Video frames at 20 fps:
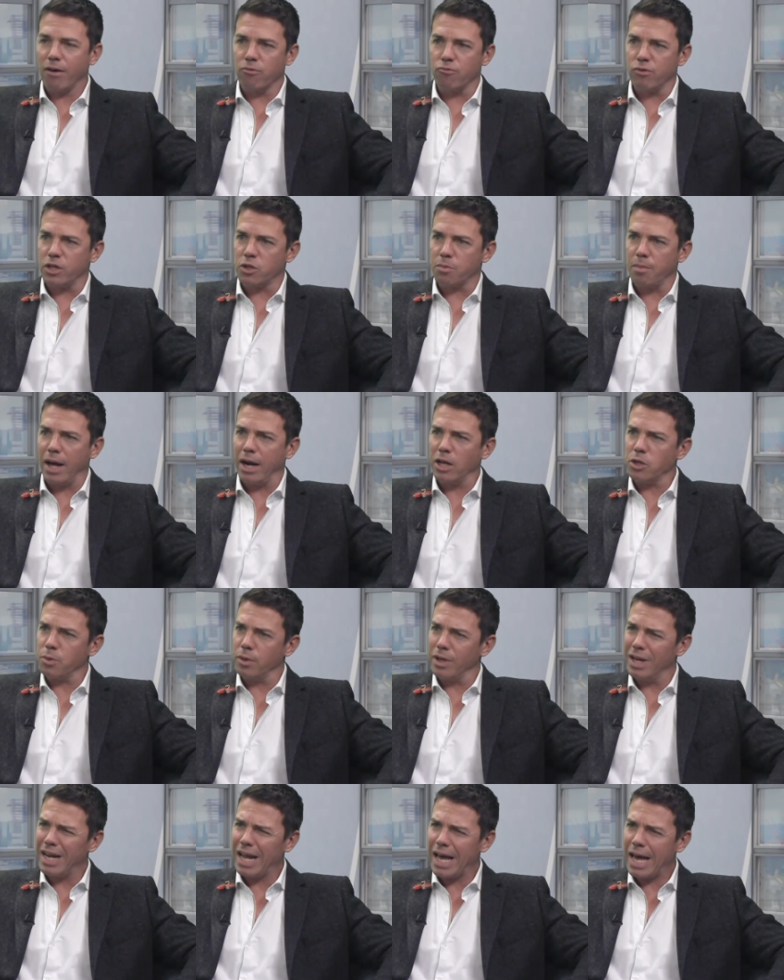risk
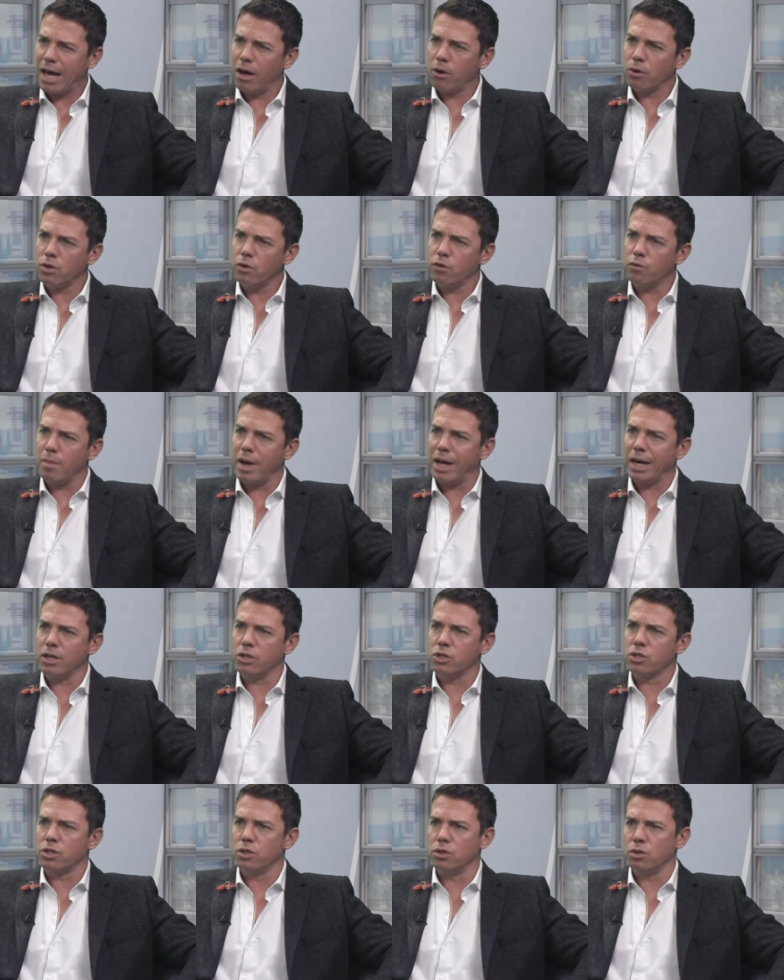management and how you've
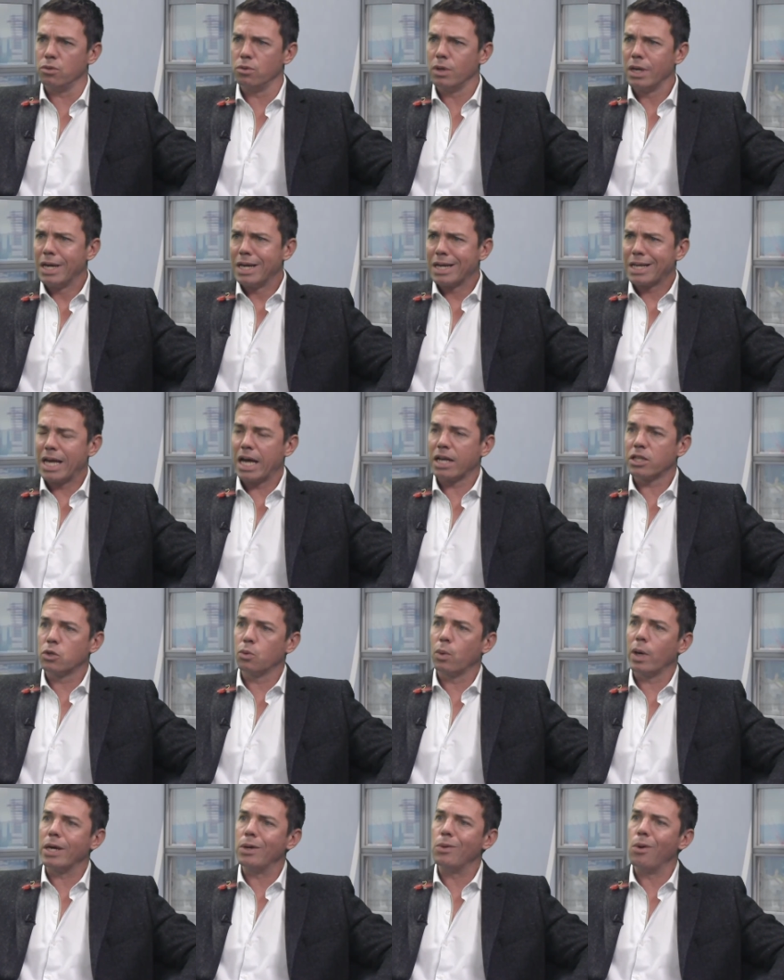managed to get to
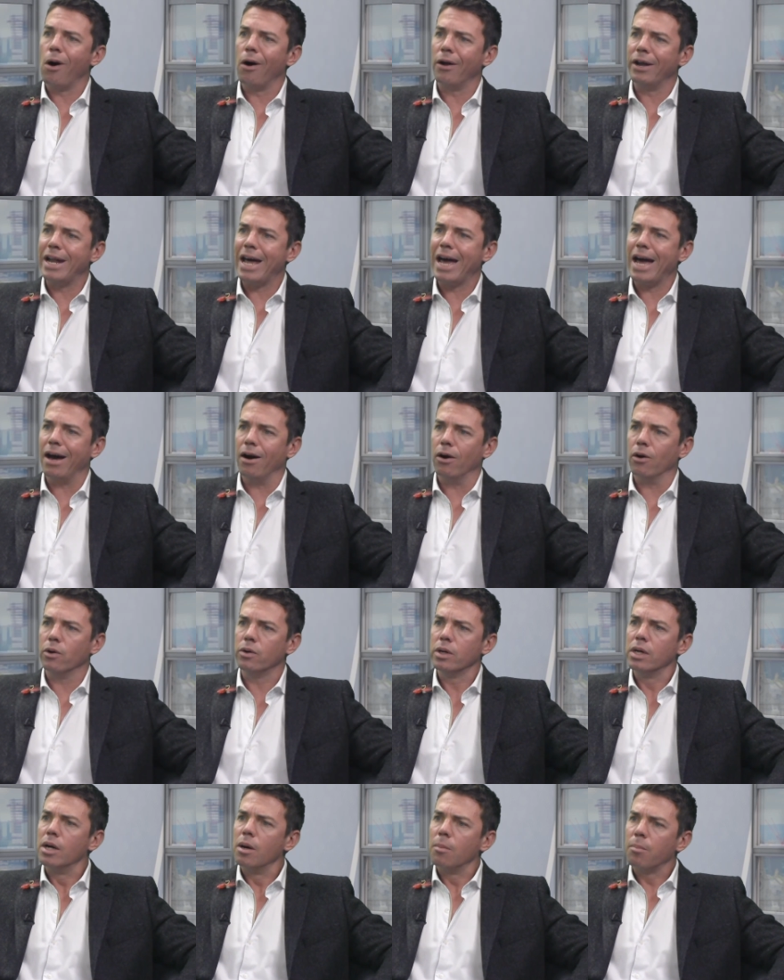where you are now.
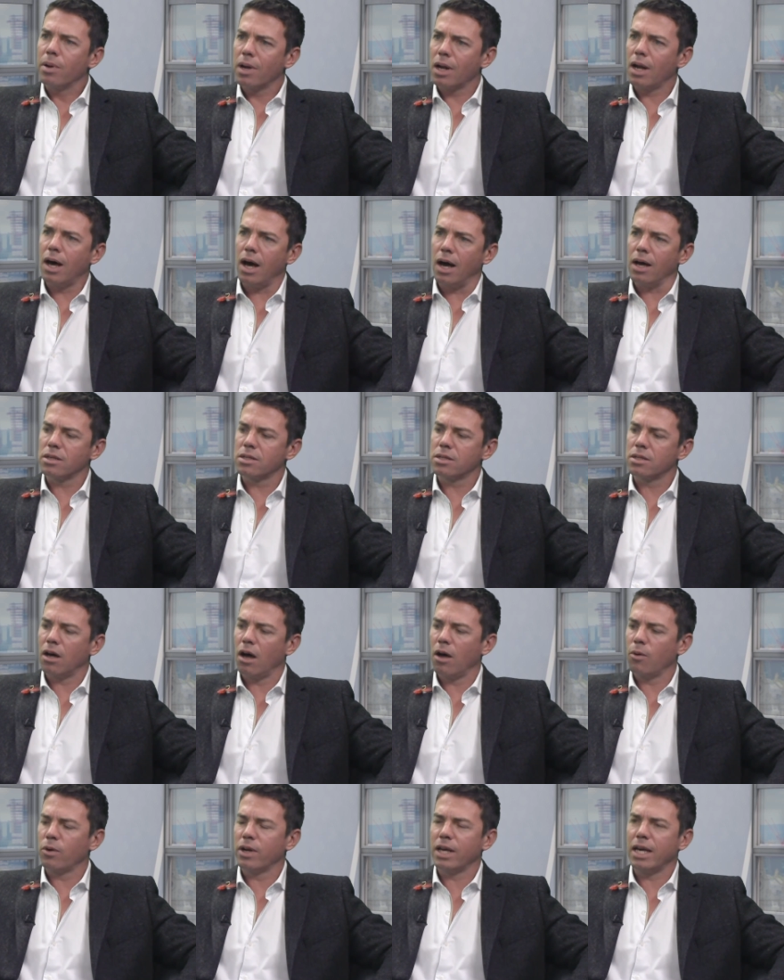Plus,
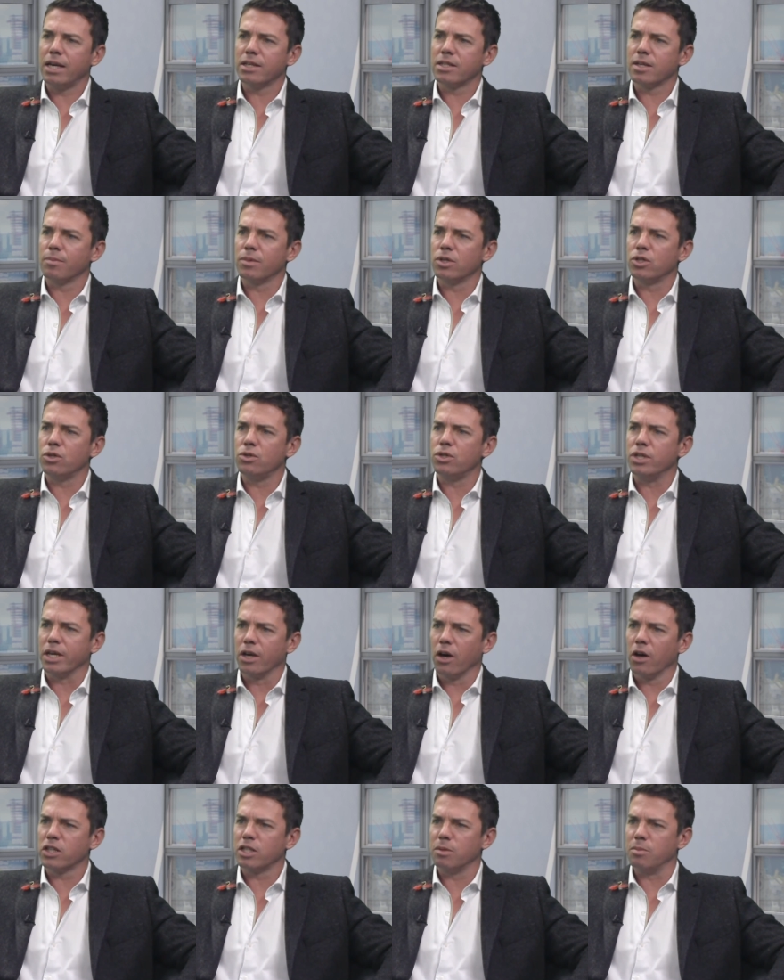I want to hear some of the juicy
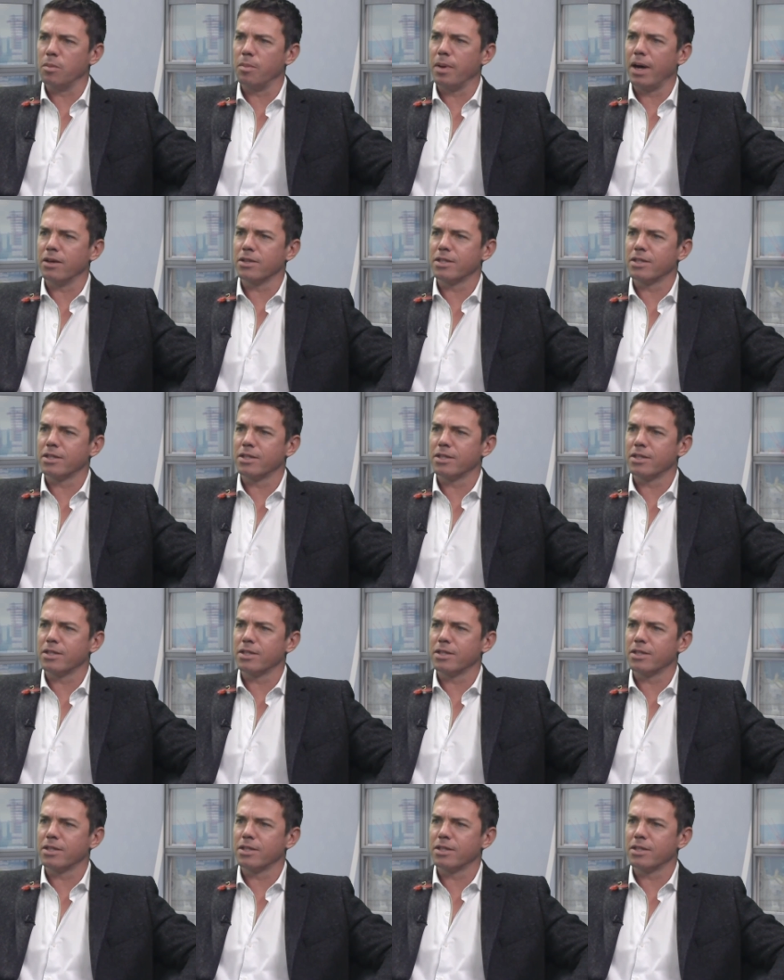gossip about